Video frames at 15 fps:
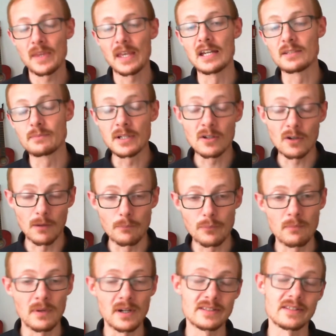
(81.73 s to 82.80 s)
has been
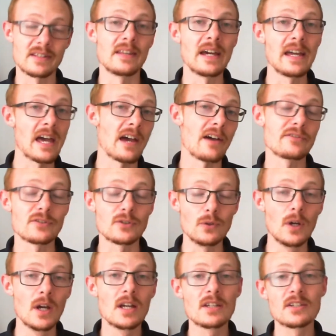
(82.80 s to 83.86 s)
compromised, and they have
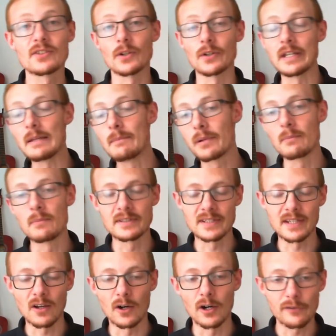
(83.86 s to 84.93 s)
to start
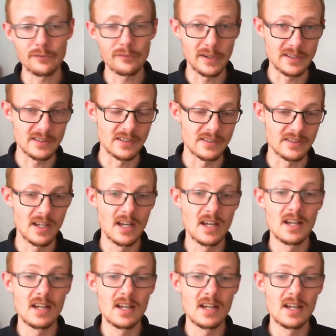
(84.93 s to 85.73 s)
implementing hot fixes.